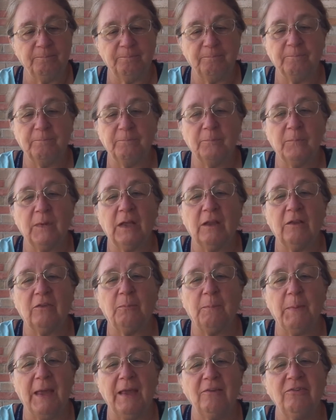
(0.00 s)
it's
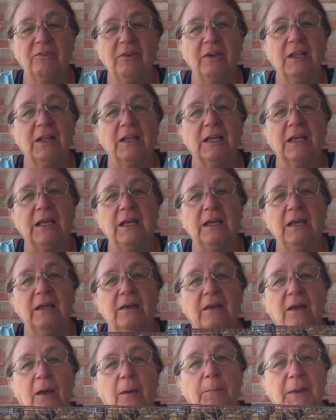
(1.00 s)
basically a
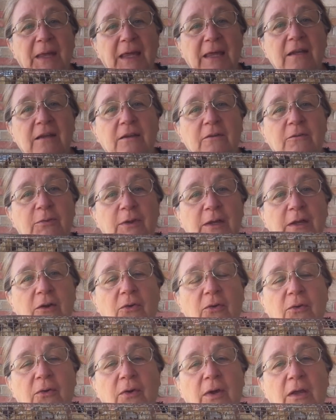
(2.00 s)
peanut feeder,
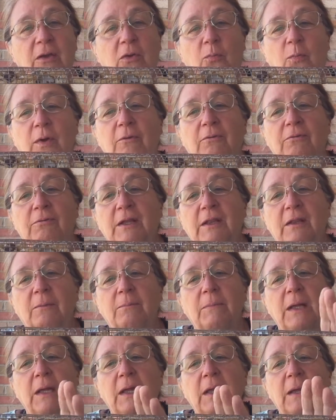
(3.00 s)
and you want to feed them
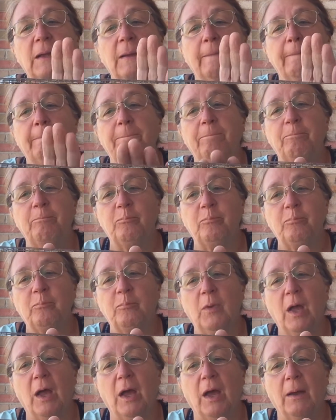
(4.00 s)

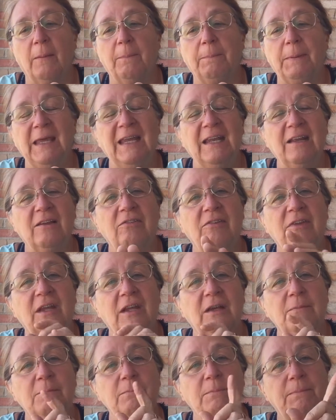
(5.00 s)
peanuts. And I
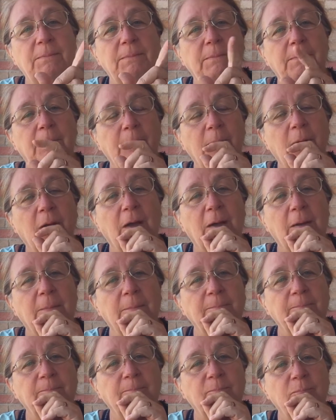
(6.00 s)

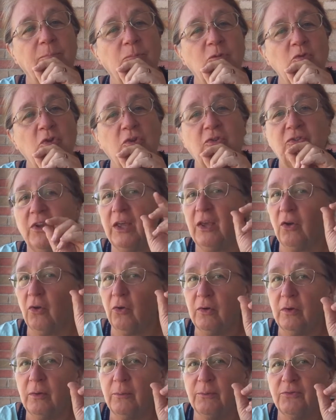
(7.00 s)
should say Gardening
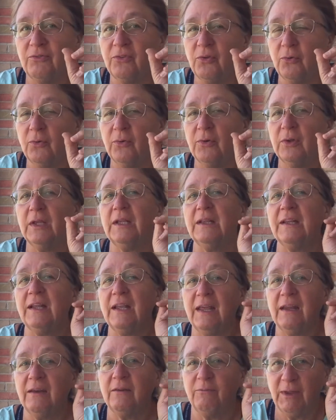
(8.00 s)
with Soule in the land
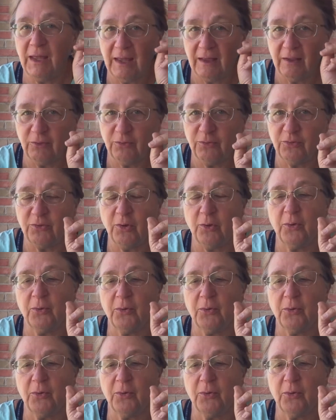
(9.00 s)
of El Sol.